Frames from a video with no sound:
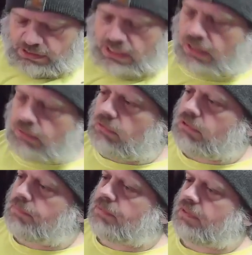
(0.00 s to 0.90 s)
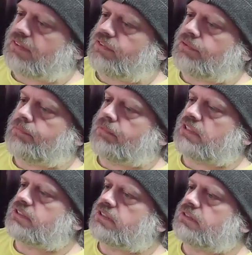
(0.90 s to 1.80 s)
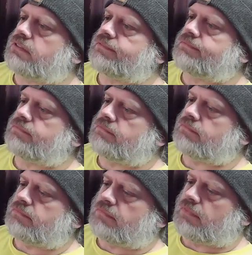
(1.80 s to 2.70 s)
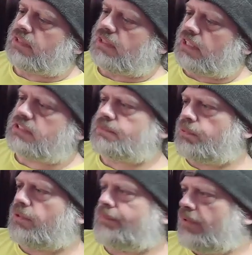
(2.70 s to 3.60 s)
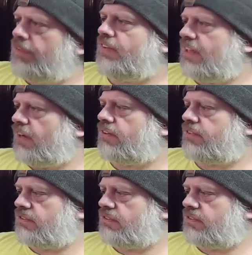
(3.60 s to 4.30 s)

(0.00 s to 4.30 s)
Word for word: I won't complain too much. He's a pretty beefy character.